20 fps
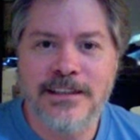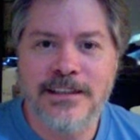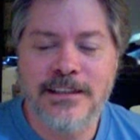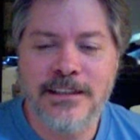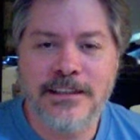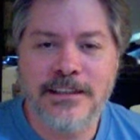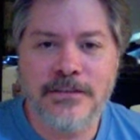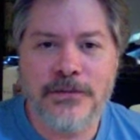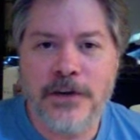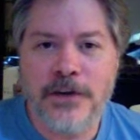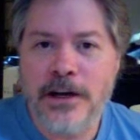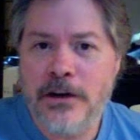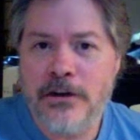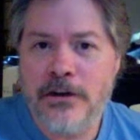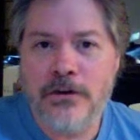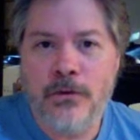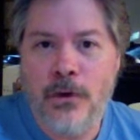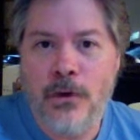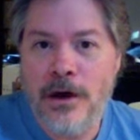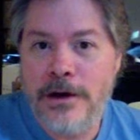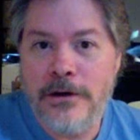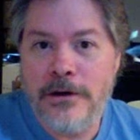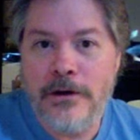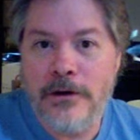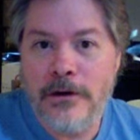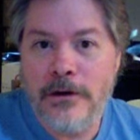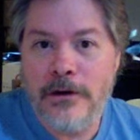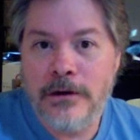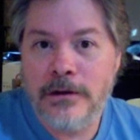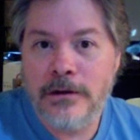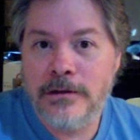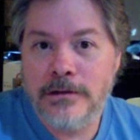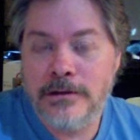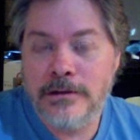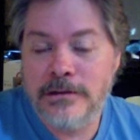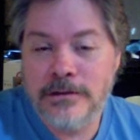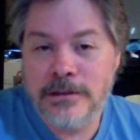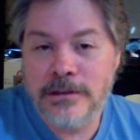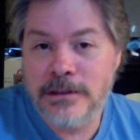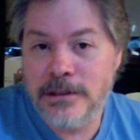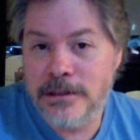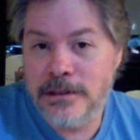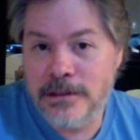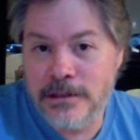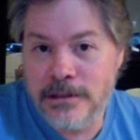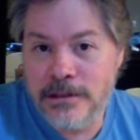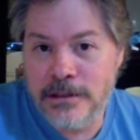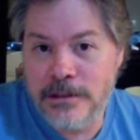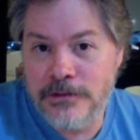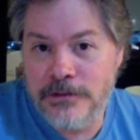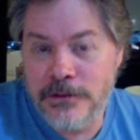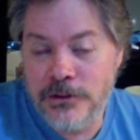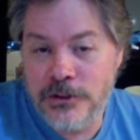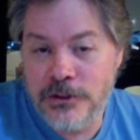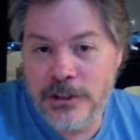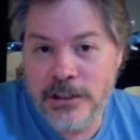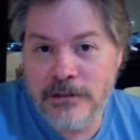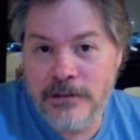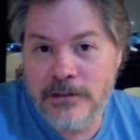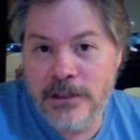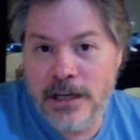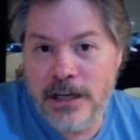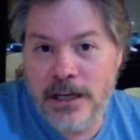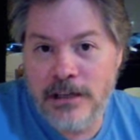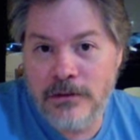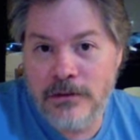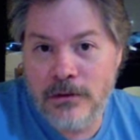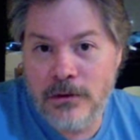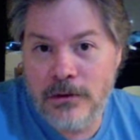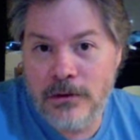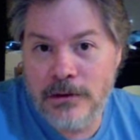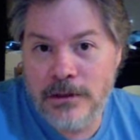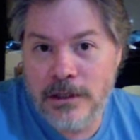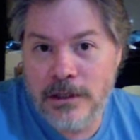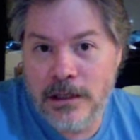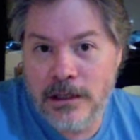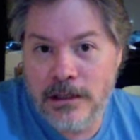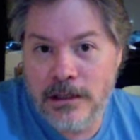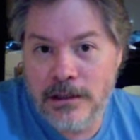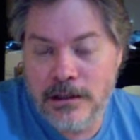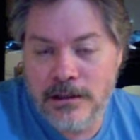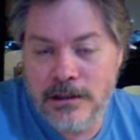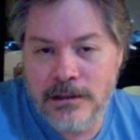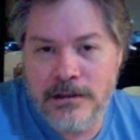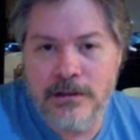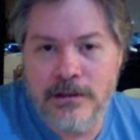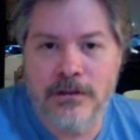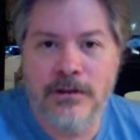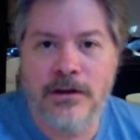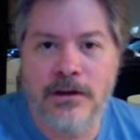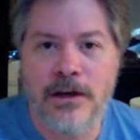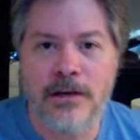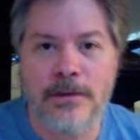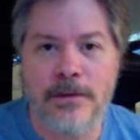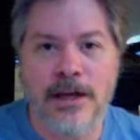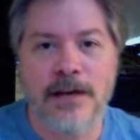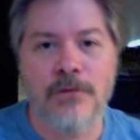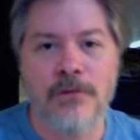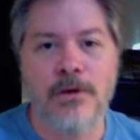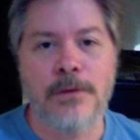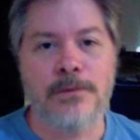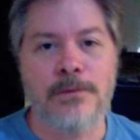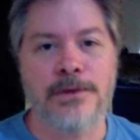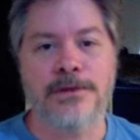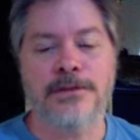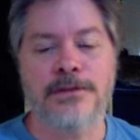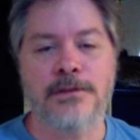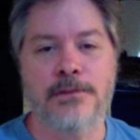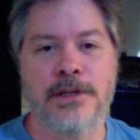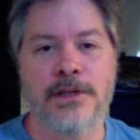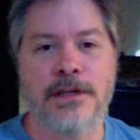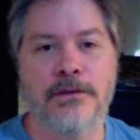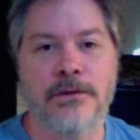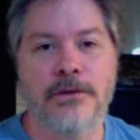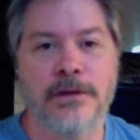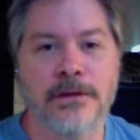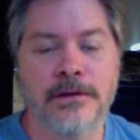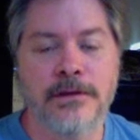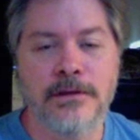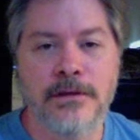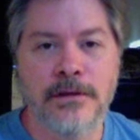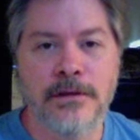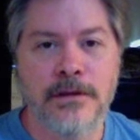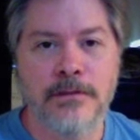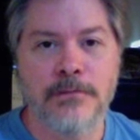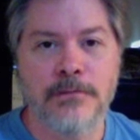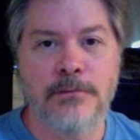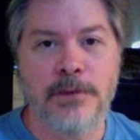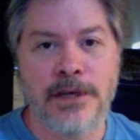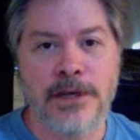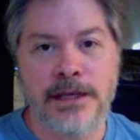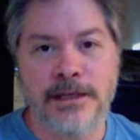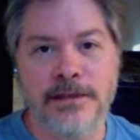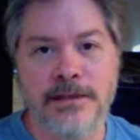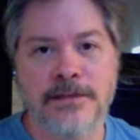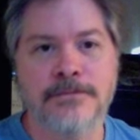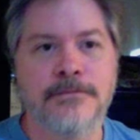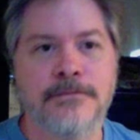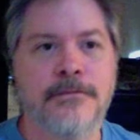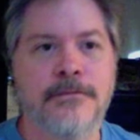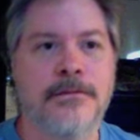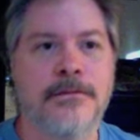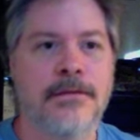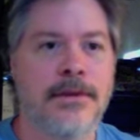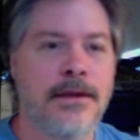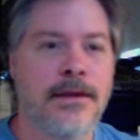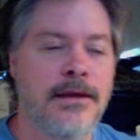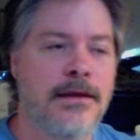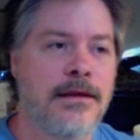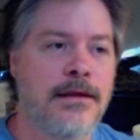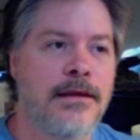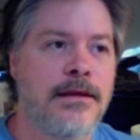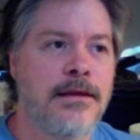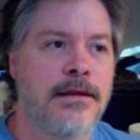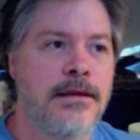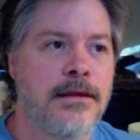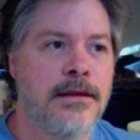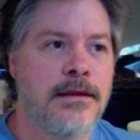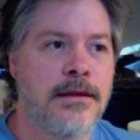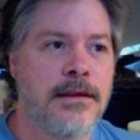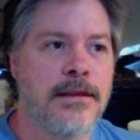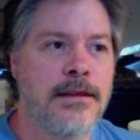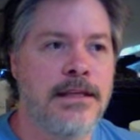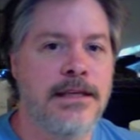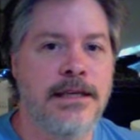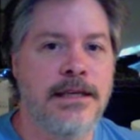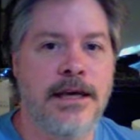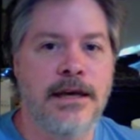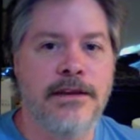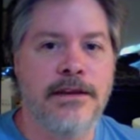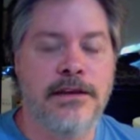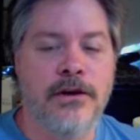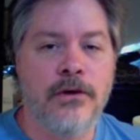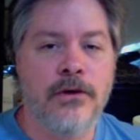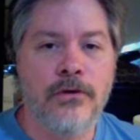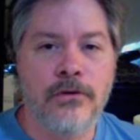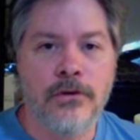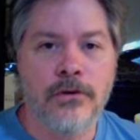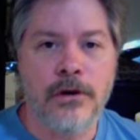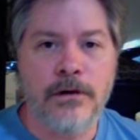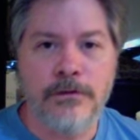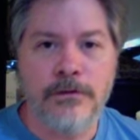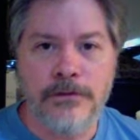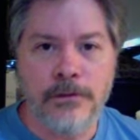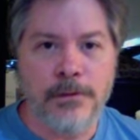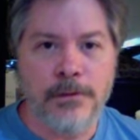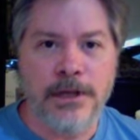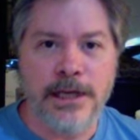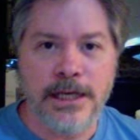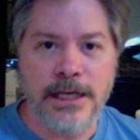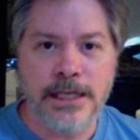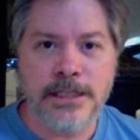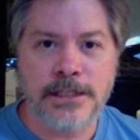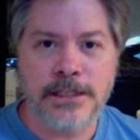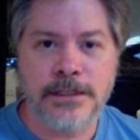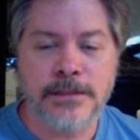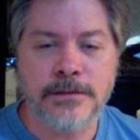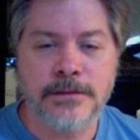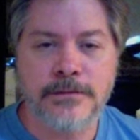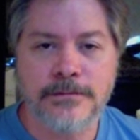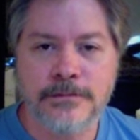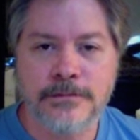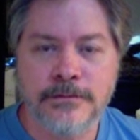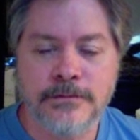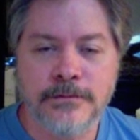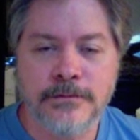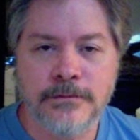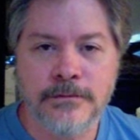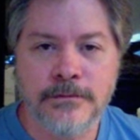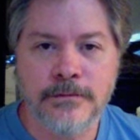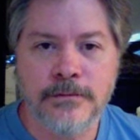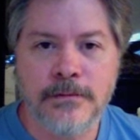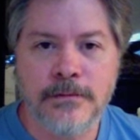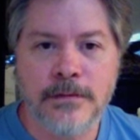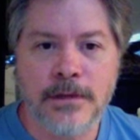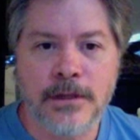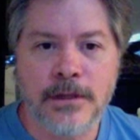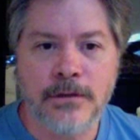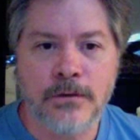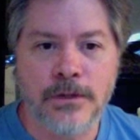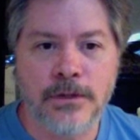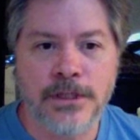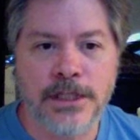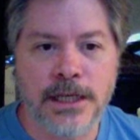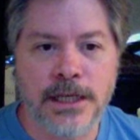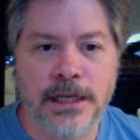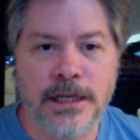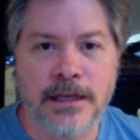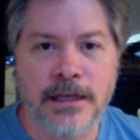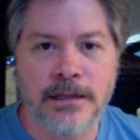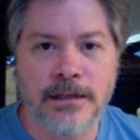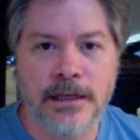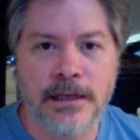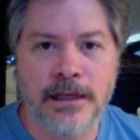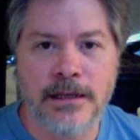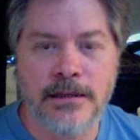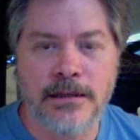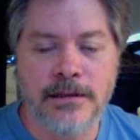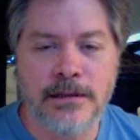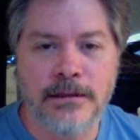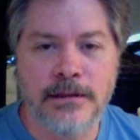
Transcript: it's fair to wonder if you should give a nine-year-old, uh, you know, an automatic weapon to play with. But the uh, the owner of the place was saying that